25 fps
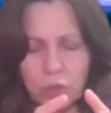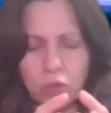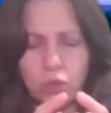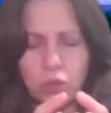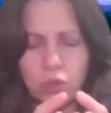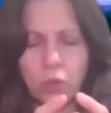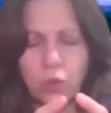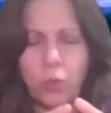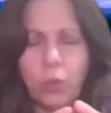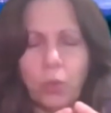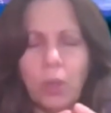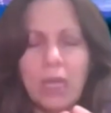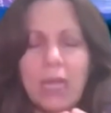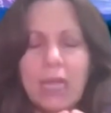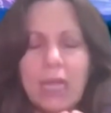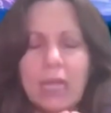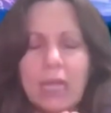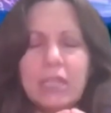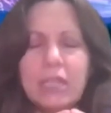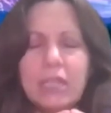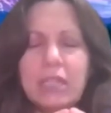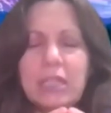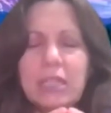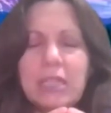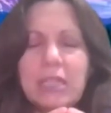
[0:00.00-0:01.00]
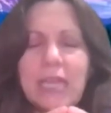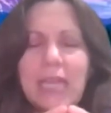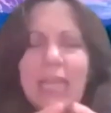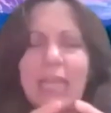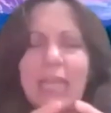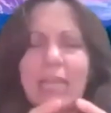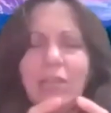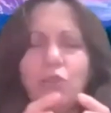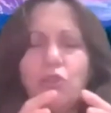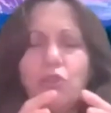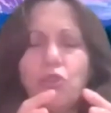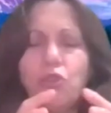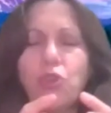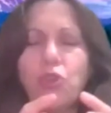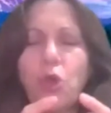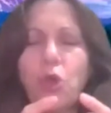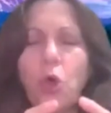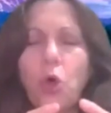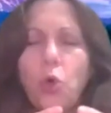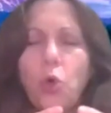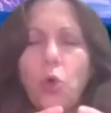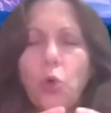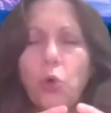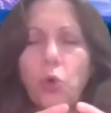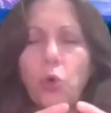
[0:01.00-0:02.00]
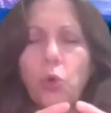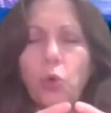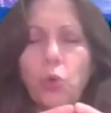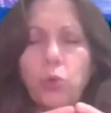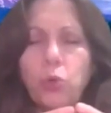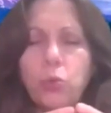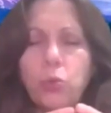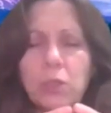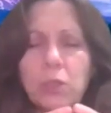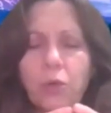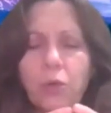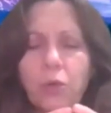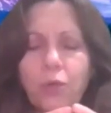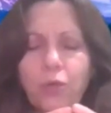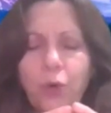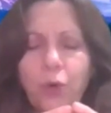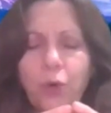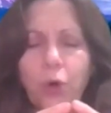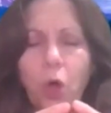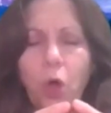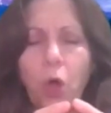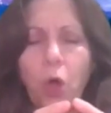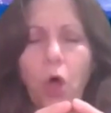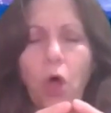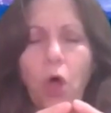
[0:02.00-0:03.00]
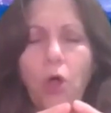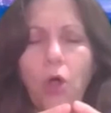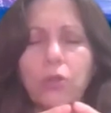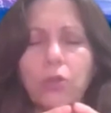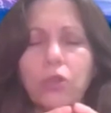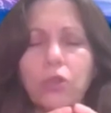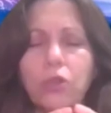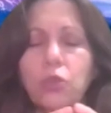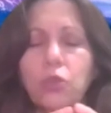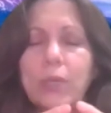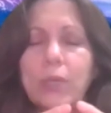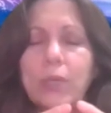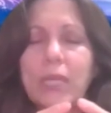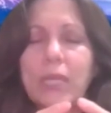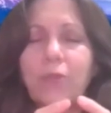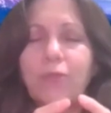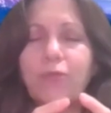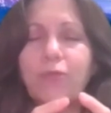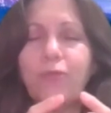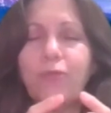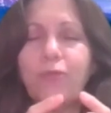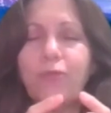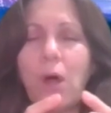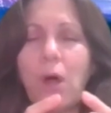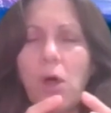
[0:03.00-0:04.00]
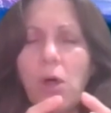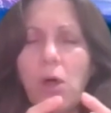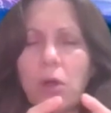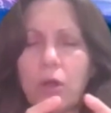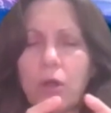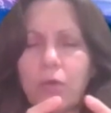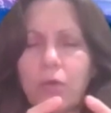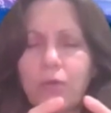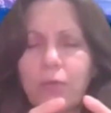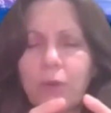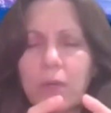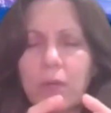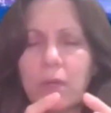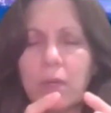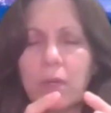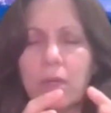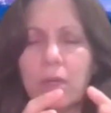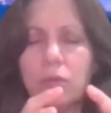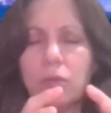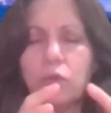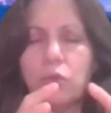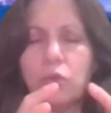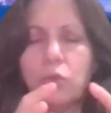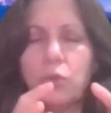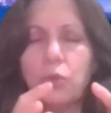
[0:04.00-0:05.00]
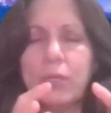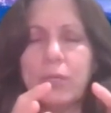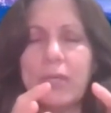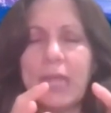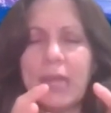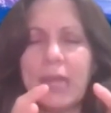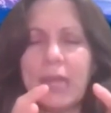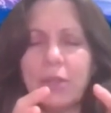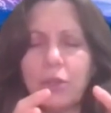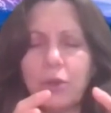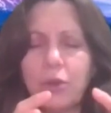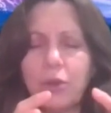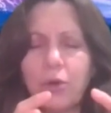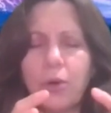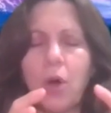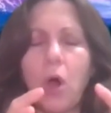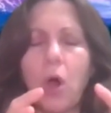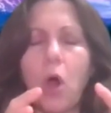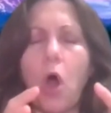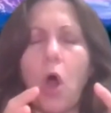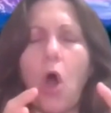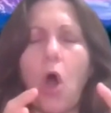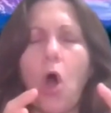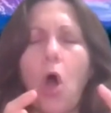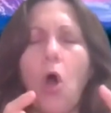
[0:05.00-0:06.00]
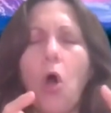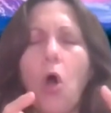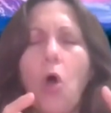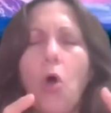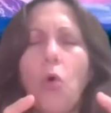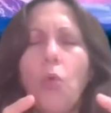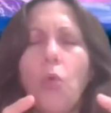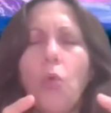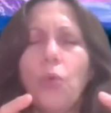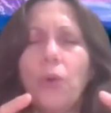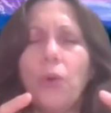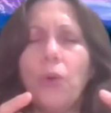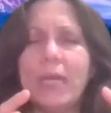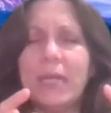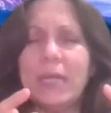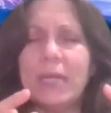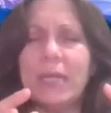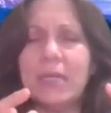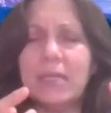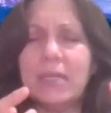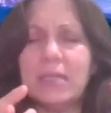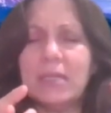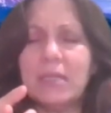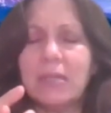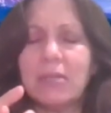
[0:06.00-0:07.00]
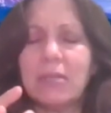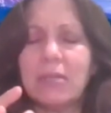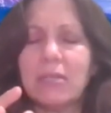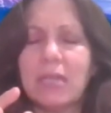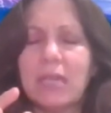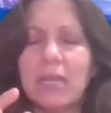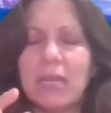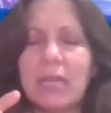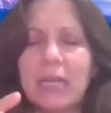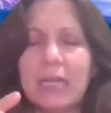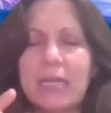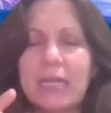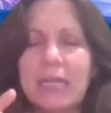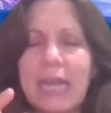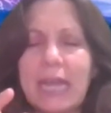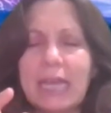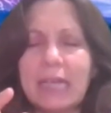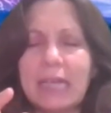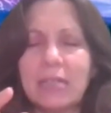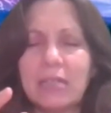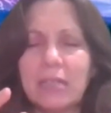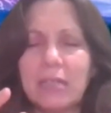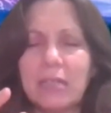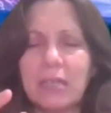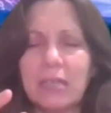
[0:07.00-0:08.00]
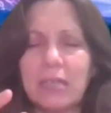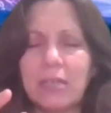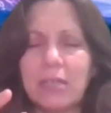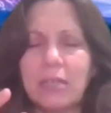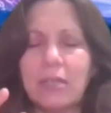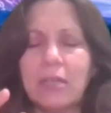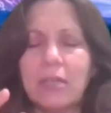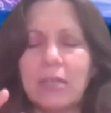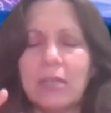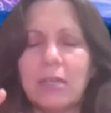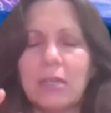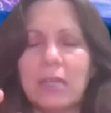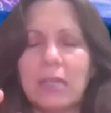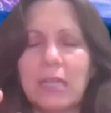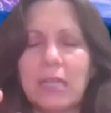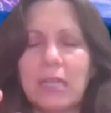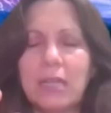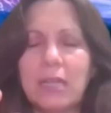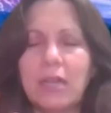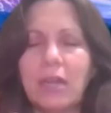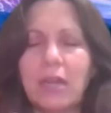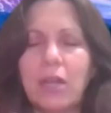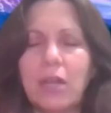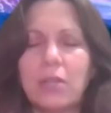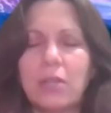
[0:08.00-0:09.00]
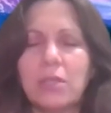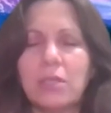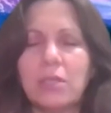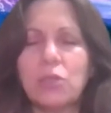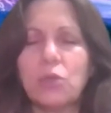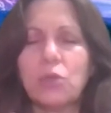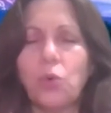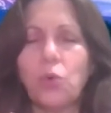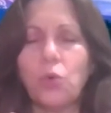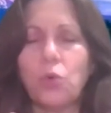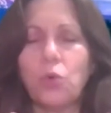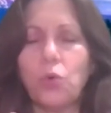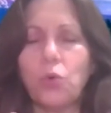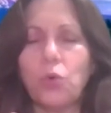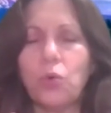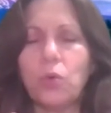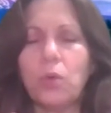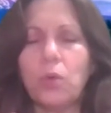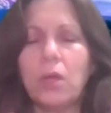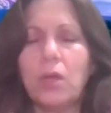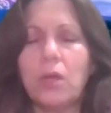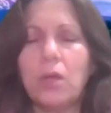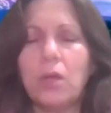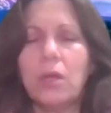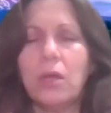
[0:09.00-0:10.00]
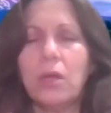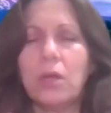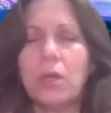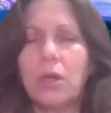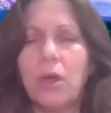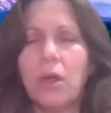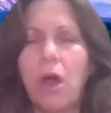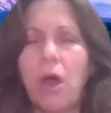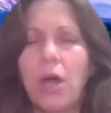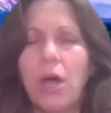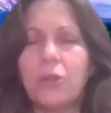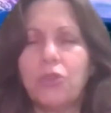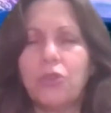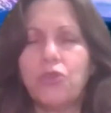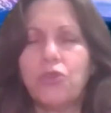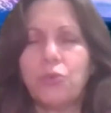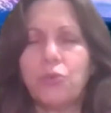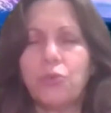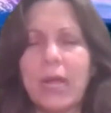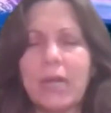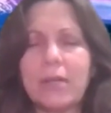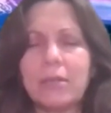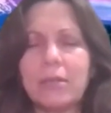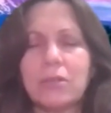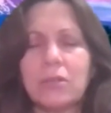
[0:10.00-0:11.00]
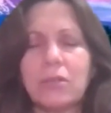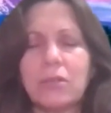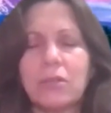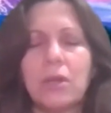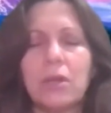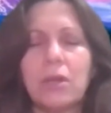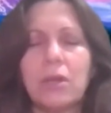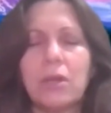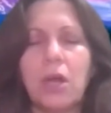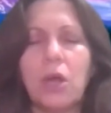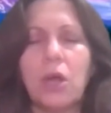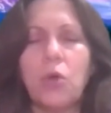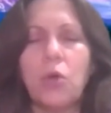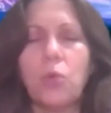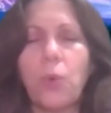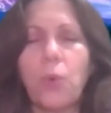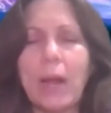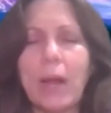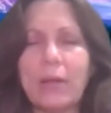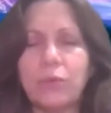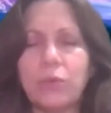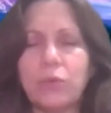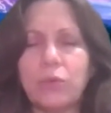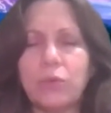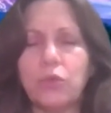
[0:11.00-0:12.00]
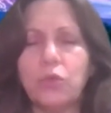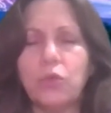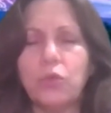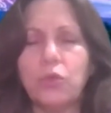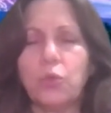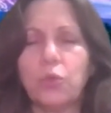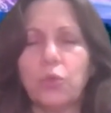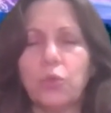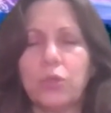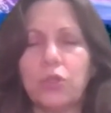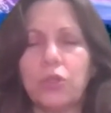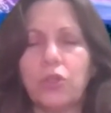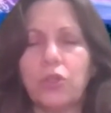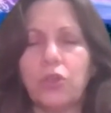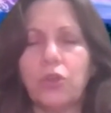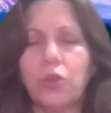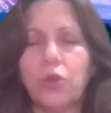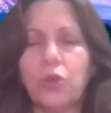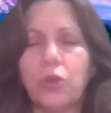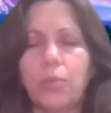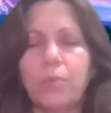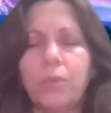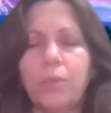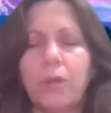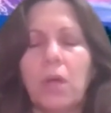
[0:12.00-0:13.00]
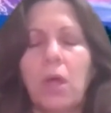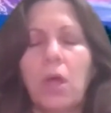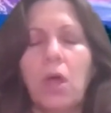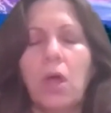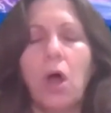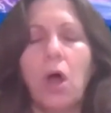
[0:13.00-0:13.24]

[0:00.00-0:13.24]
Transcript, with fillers: So they chose for all to evolve together, always connected in a soul contract around your globe.